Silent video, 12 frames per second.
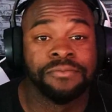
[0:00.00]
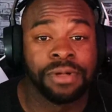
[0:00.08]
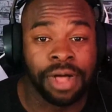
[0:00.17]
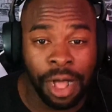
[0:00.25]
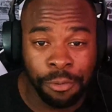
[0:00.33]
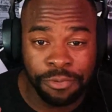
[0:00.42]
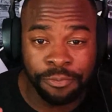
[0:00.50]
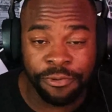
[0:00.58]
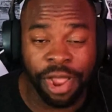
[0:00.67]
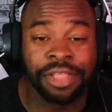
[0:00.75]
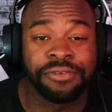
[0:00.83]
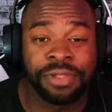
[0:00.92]
I will
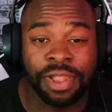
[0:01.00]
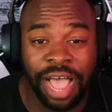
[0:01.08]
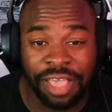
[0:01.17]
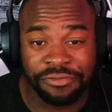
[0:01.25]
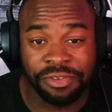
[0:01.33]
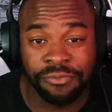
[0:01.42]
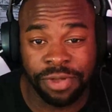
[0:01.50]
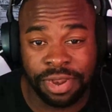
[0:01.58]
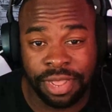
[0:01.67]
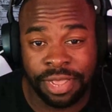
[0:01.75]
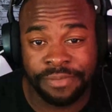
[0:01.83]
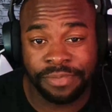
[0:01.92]
try to do a live stream one
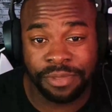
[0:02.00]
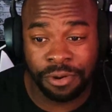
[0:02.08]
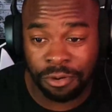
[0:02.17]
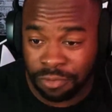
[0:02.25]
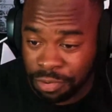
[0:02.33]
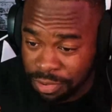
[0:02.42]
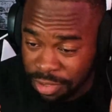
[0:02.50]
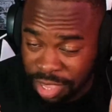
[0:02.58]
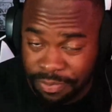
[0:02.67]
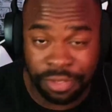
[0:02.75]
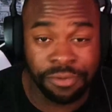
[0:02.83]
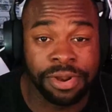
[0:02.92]
night, or we'll
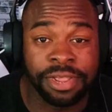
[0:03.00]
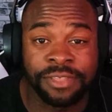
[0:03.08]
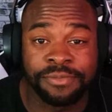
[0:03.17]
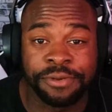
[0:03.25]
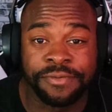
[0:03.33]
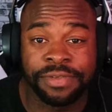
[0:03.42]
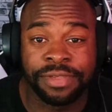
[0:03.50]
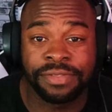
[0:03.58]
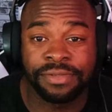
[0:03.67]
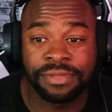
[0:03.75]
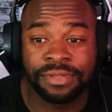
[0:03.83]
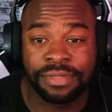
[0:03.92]
keep doing these
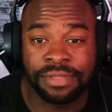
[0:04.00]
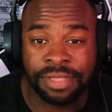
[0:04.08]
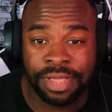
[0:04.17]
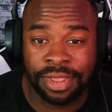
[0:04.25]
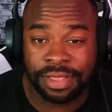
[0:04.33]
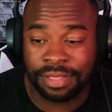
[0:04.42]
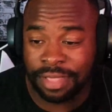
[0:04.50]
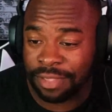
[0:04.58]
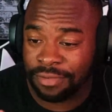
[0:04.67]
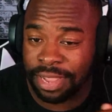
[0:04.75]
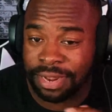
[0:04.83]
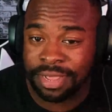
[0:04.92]
movies kind of
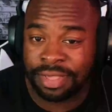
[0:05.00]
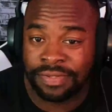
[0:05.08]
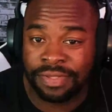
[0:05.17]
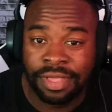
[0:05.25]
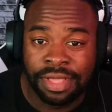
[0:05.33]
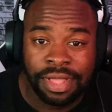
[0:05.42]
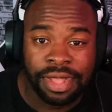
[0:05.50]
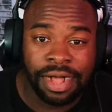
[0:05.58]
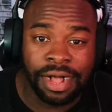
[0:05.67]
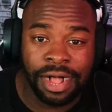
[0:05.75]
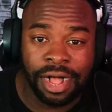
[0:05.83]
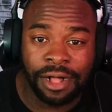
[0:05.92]
things like this.
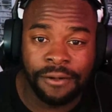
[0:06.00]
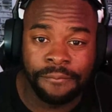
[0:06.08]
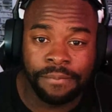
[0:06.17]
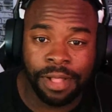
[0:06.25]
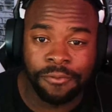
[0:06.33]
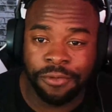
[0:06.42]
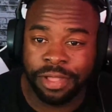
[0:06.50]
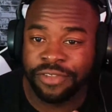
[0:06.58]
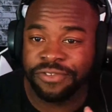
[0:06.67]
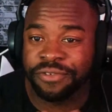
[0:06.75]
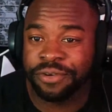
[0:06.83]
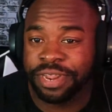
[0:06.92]
Um, I really
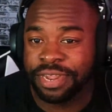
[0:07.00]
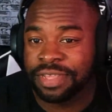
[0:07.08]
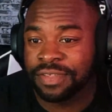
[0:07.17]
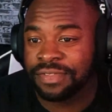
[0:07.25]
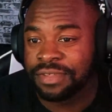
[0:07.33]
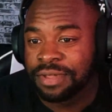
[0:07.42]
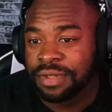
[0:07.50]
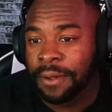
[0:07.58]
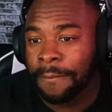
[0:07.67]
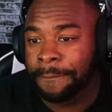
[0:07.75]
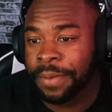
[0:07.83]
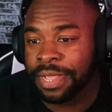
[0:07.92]
enjoyed this.
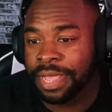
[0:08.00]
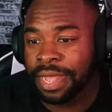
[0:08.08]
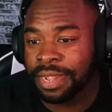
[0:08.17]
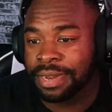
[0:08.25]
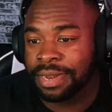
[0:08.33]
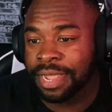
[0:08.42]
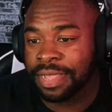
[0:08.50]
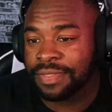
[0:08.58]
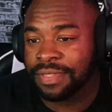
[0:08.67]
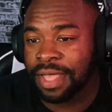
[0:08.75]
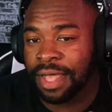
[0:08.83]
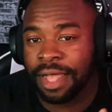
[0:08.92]
But yeah, next
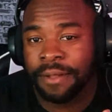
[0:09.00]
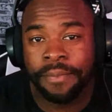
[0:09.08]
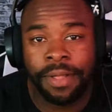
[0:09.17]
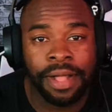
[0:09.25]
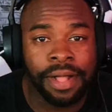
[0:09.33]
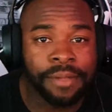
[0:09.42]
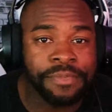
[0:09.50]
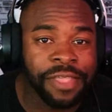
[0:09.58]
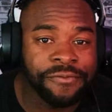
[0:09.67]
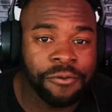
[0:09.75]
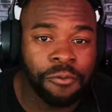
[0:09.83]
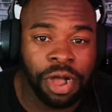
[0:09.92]
time, uh,
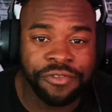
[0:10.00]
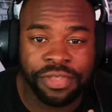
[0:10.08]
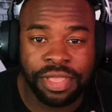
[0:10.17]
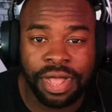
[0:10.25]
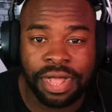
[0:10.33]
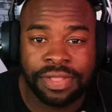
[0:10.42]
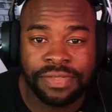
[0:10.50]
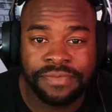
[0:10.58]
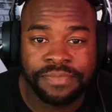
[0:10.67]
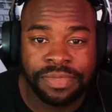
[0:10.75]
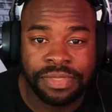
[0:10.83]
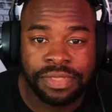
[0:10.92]
thanks for watching, guys.
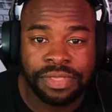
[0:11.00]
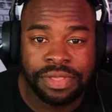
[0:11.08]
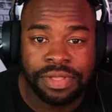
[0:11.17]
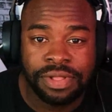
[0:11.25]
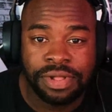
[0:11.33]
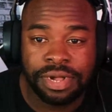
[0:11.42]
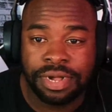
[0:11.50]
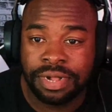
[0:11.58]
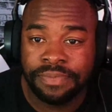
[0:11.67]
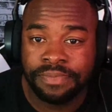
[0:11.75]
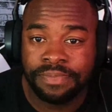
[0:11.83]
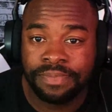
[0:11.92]
Uh,
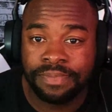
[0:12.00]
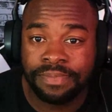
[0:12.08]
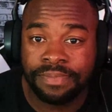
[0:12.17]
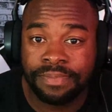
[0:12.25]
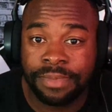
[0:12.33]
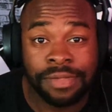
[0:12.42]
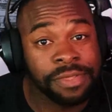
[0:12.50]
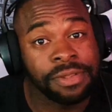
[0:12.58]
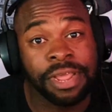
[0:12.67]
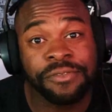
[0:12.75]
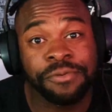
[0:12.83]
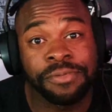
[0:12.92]
I'll see you
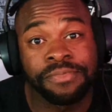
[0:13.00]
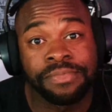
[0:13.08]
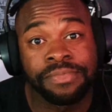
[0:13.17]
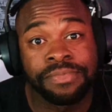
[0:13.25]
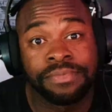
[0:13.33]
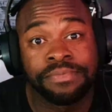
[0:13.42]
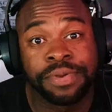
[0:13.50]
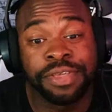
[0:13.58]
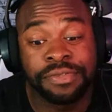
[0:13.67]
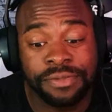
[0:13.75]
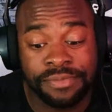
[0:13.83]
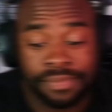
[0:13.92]
next one. Peace.